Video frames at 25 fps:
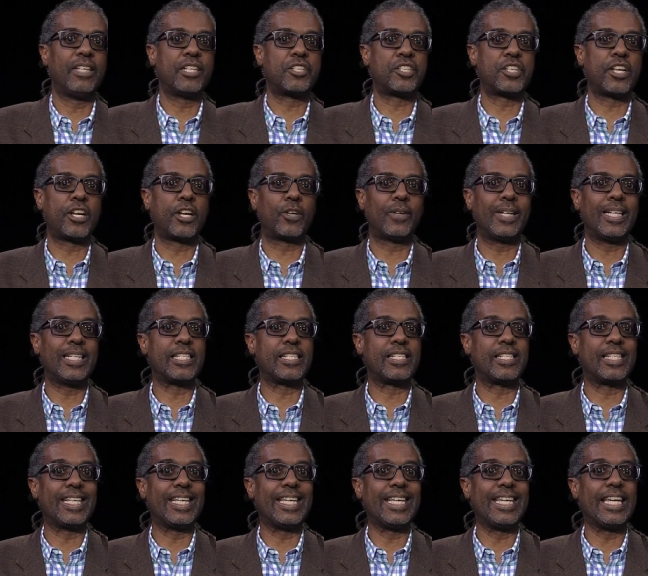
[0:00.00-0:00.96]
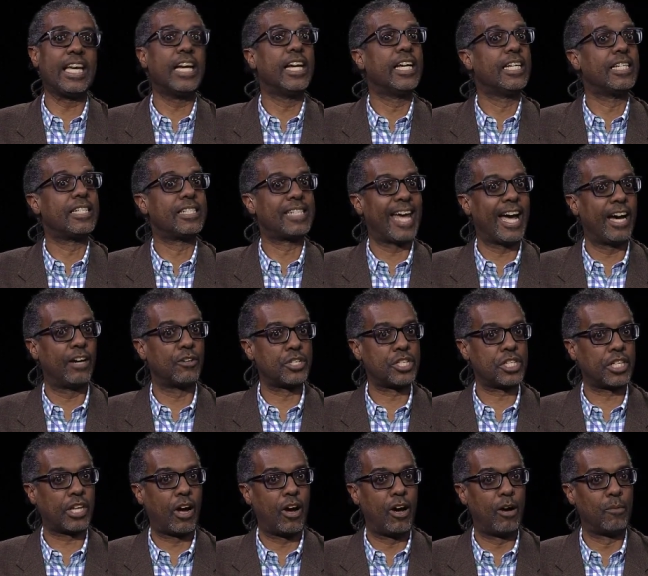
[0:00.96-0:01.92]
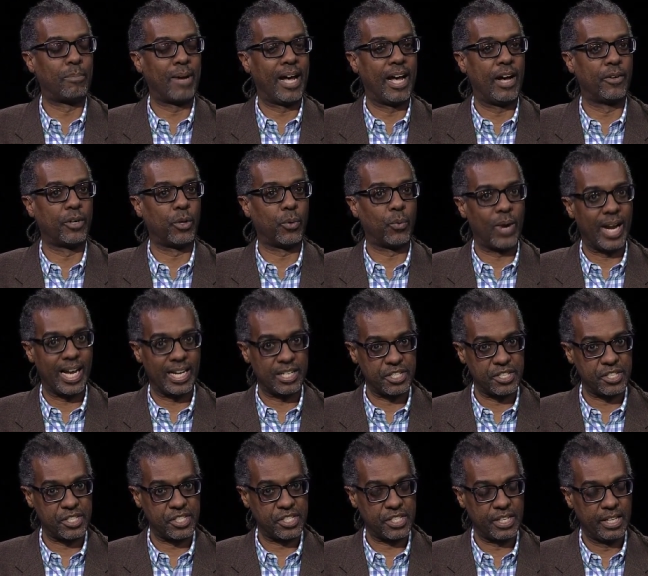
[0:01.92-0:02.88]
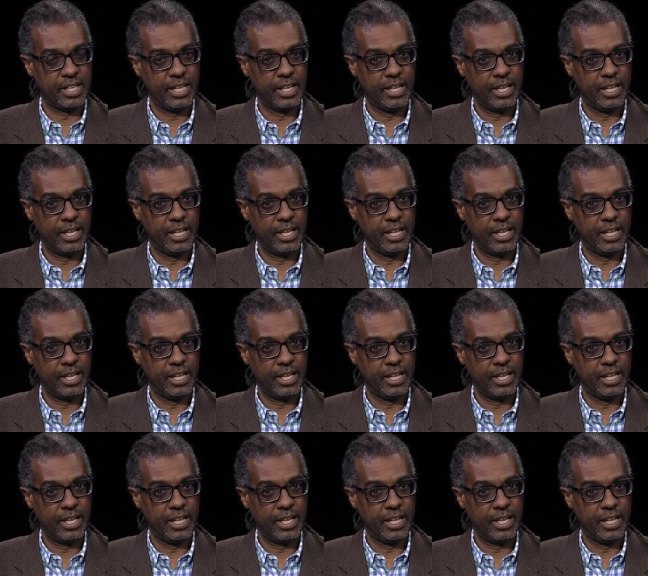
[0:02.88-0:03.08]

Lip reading: this year is the Taos compound arrests.